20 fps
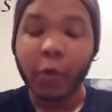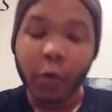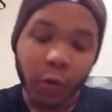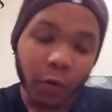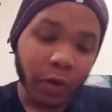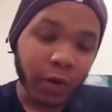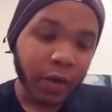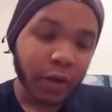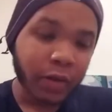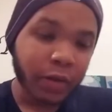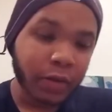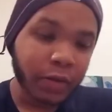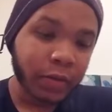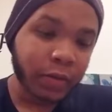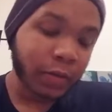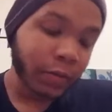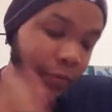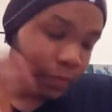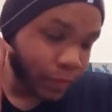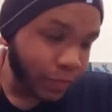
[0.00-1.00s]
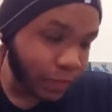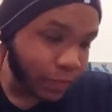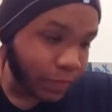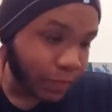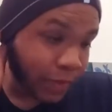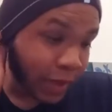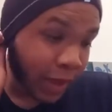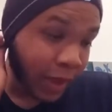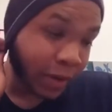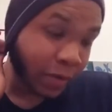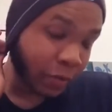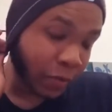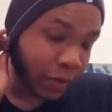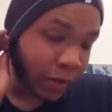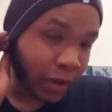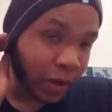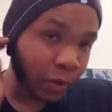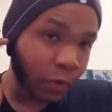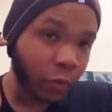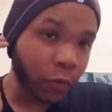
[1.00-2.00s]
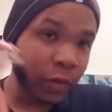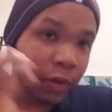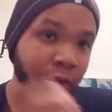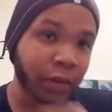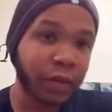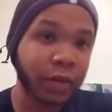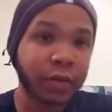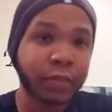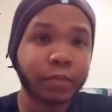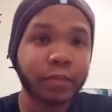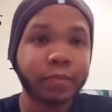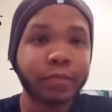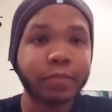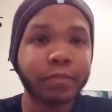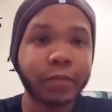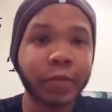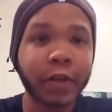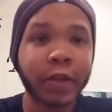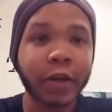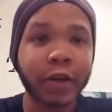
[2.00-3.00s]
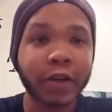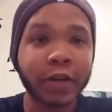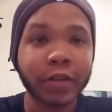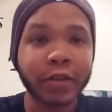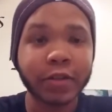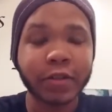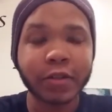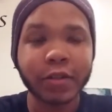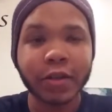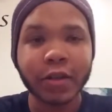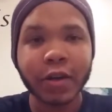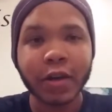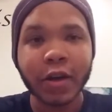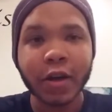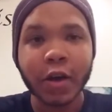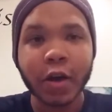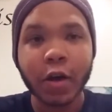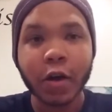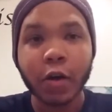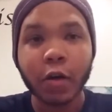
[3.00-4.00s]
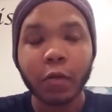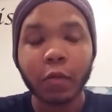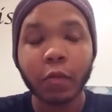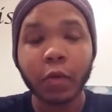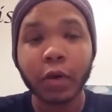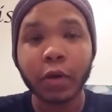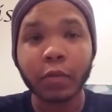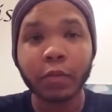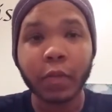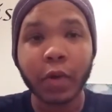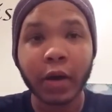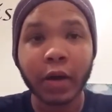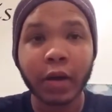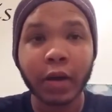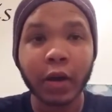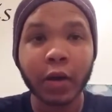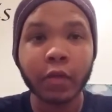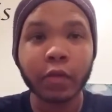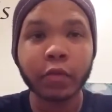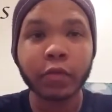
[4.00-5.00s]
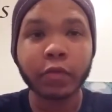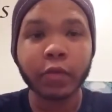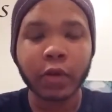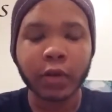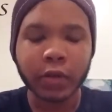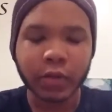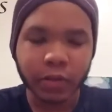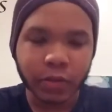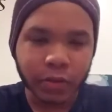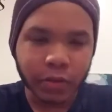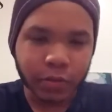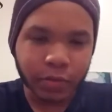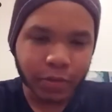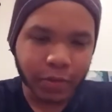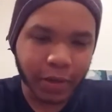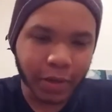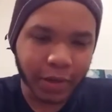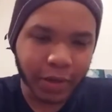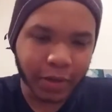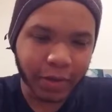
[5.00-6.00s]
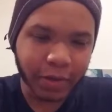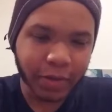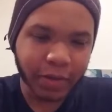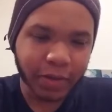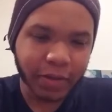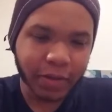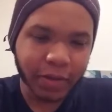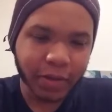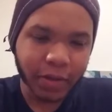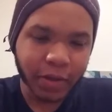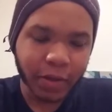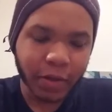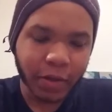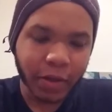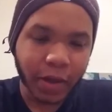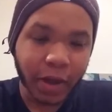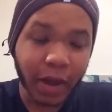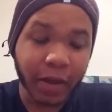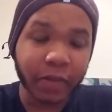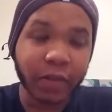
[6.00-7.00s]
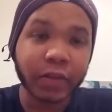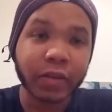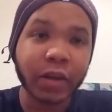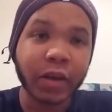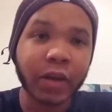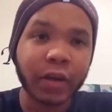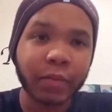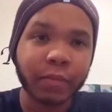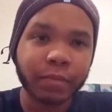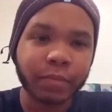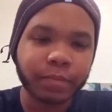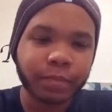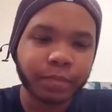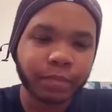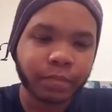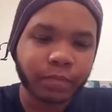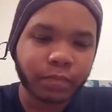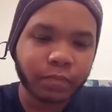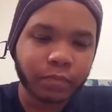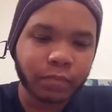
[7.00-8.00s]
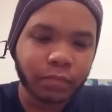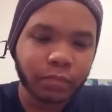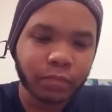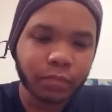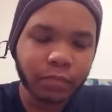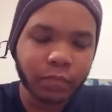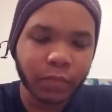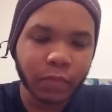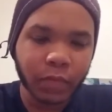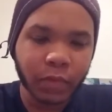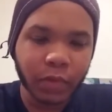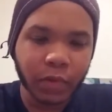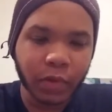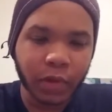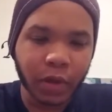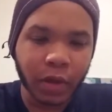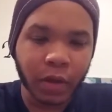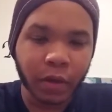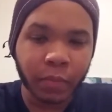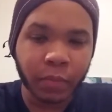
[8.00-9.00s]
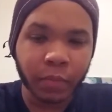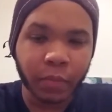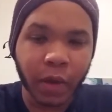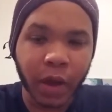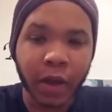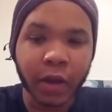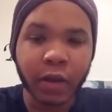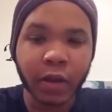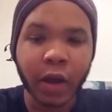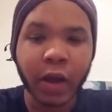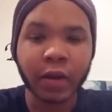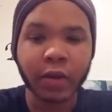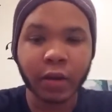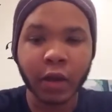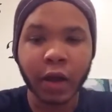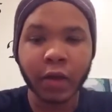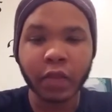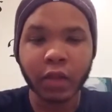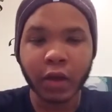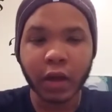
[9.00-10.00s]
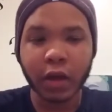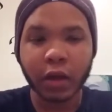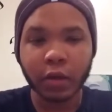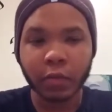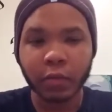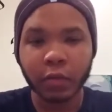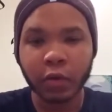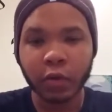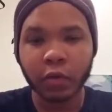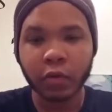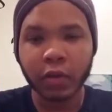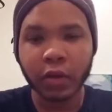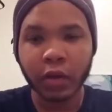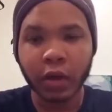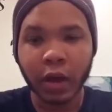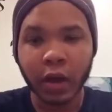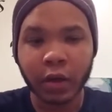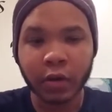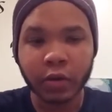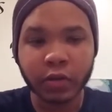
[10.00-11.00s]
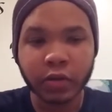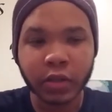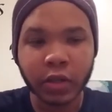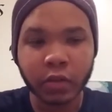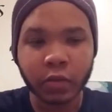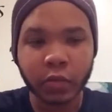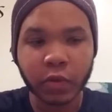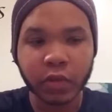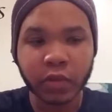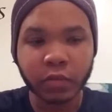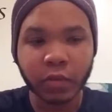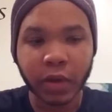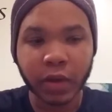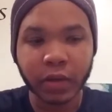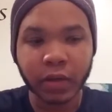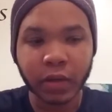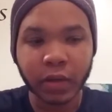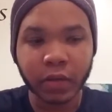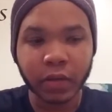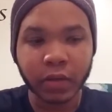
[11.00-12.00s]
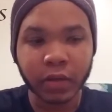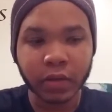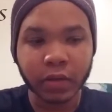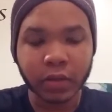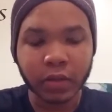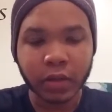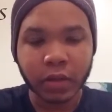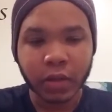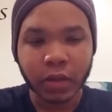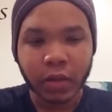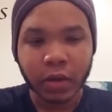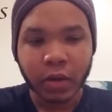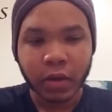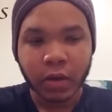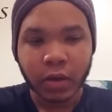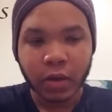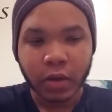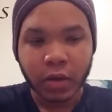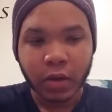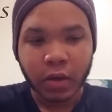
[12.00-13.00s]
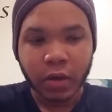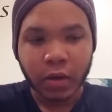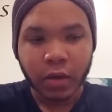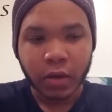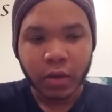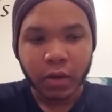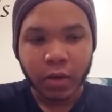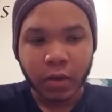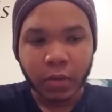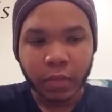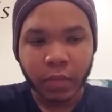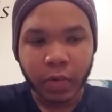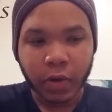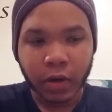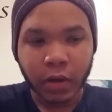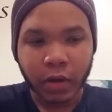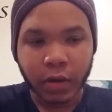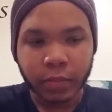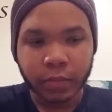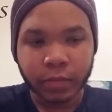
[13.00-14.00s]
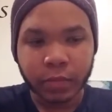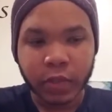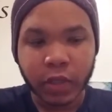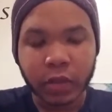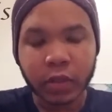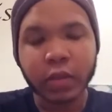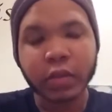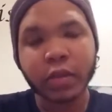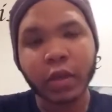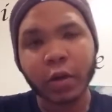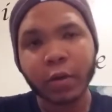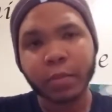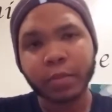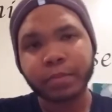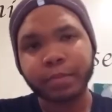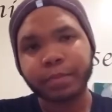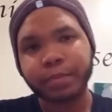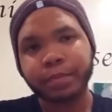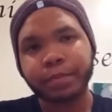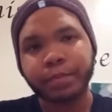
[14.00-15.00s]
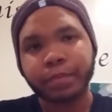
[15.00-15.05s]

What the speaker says: Boy, that went down quickly because one of my other friends at the time, I think I understand the reason why he done this, but check this out.